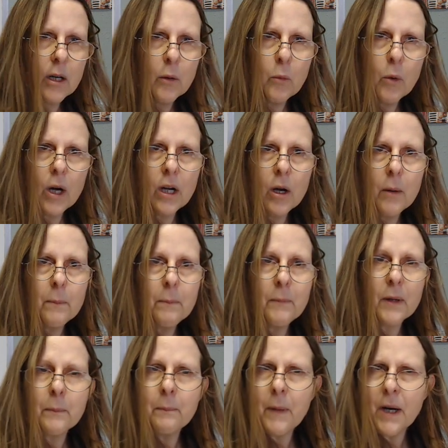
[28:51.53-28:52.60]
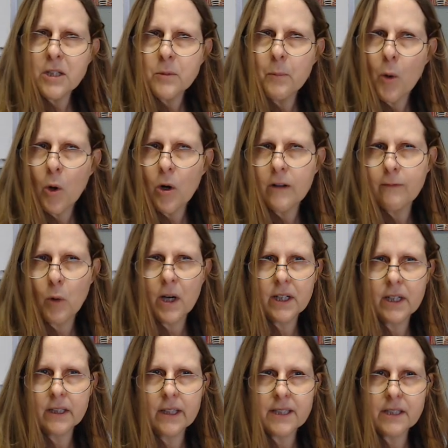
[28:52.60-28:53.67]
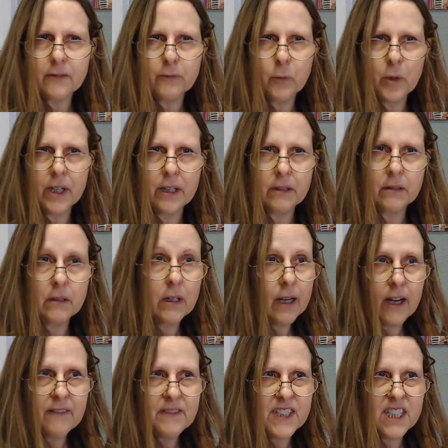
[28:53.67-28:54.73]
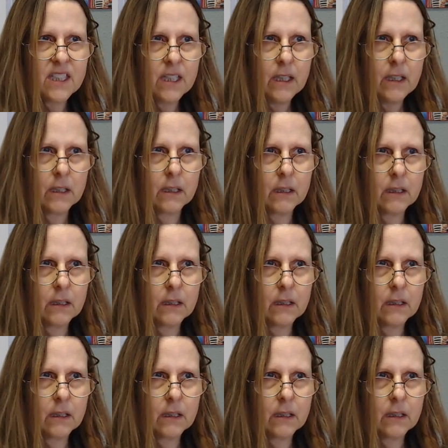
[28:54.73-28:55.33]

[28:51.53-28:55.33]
What What, much more of what and less of what? Sin